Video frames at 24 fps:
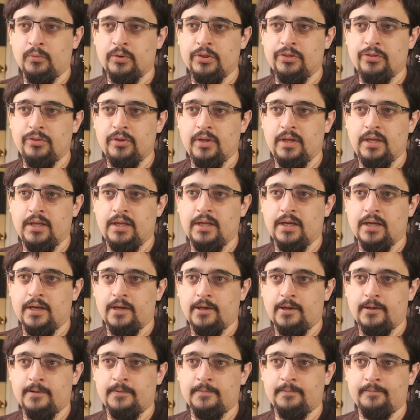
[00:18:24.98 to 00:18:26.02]
with the
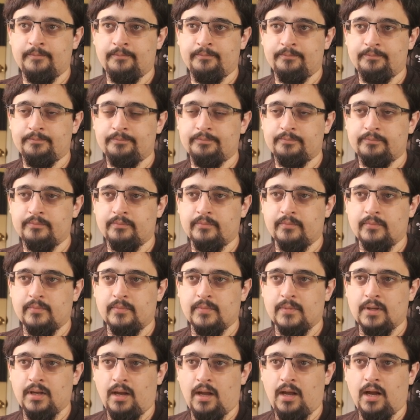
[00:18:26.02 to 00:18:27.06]
uh,
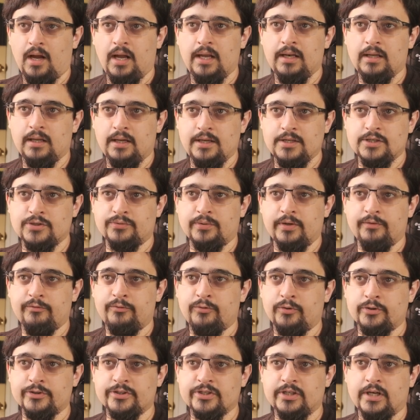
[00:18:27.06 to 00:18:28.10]
highlights,
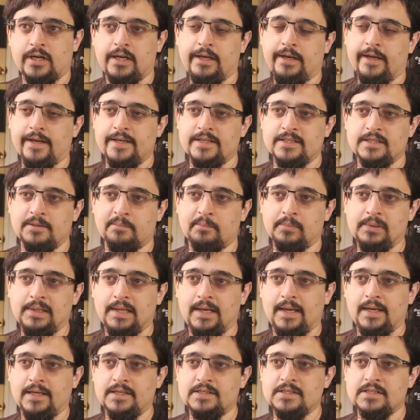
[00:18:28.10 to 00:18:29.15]
reinforced highlights in
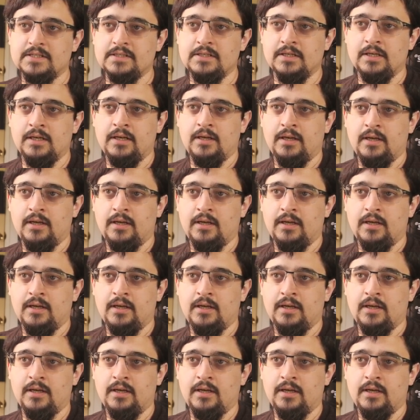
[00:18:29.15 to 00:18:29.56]
place,